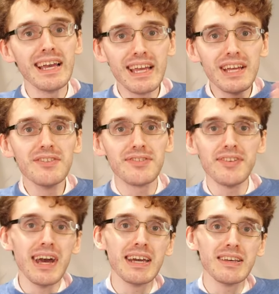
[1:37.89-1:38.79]
In
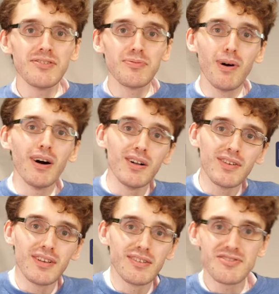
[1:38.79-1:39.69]
today's world,
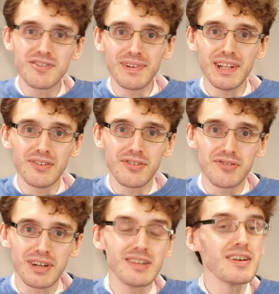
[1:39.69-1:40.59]
in lots of different
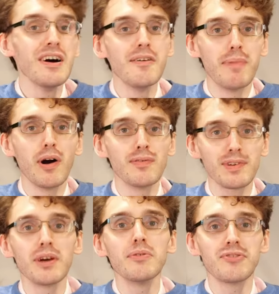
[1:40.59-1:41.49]
industries, both
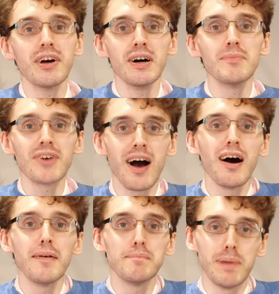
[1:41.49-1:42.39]
of those terms
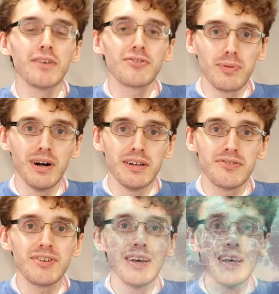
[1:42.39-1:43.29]
are buzzwords,